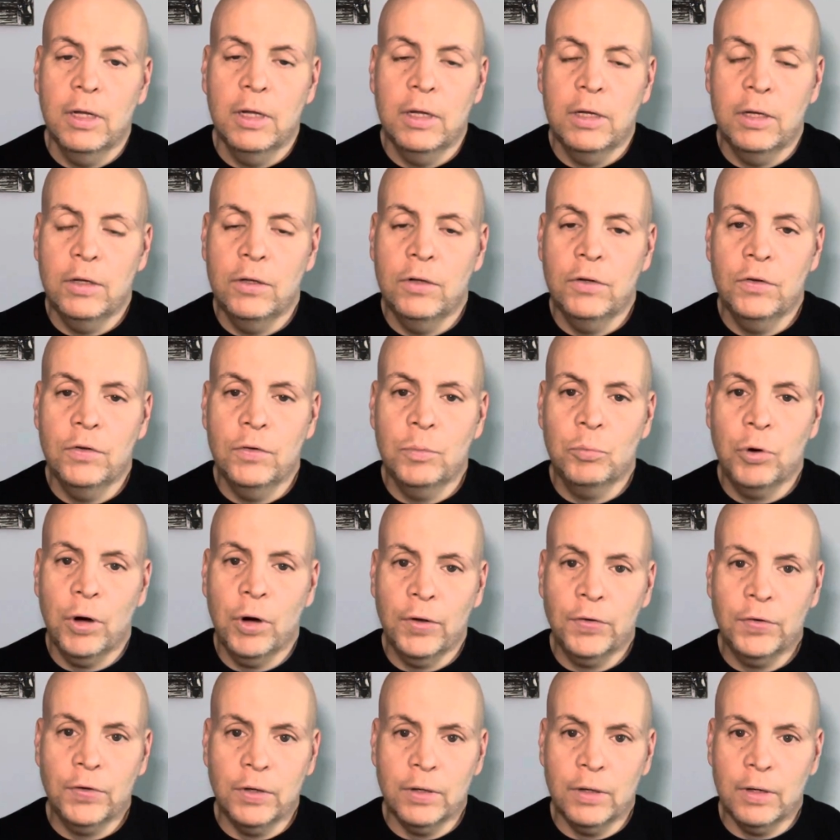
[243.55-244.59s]
is
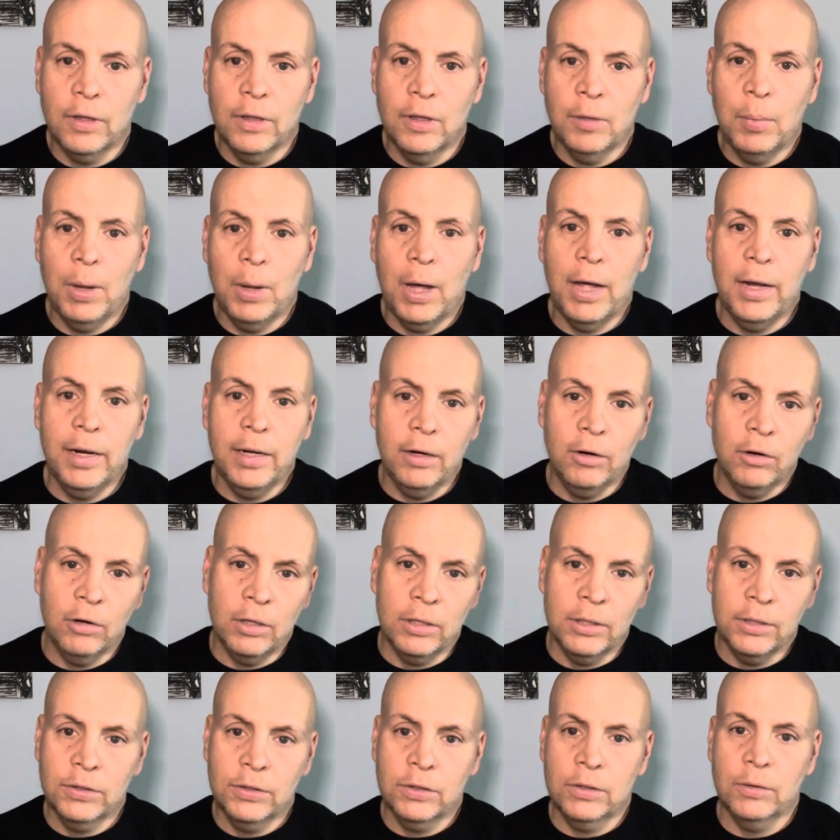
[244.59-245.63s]
present in the body, or at
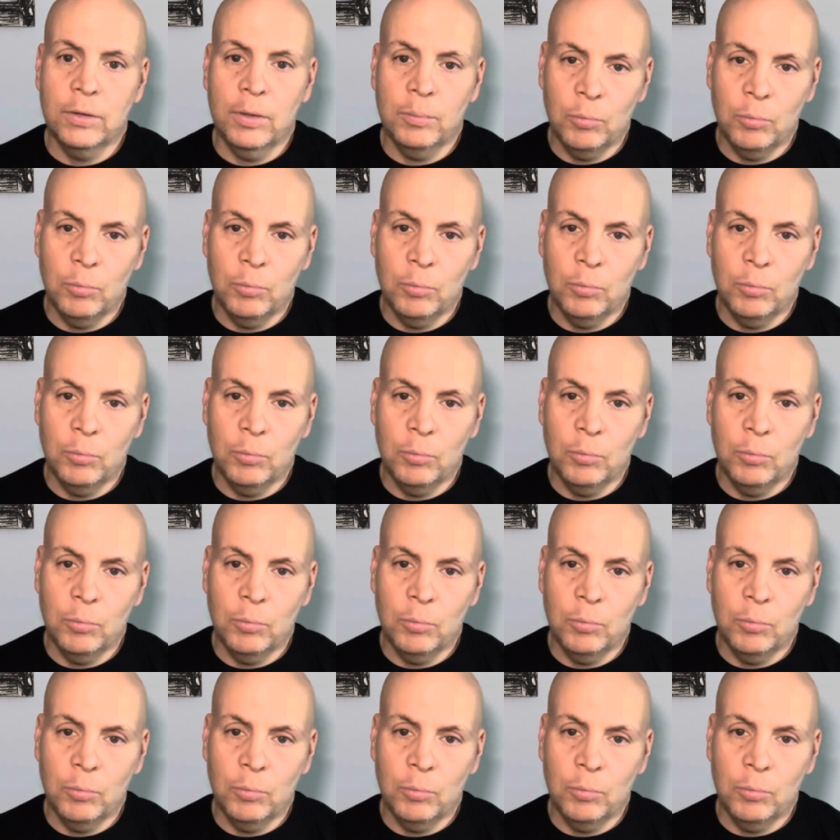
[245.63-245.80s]
least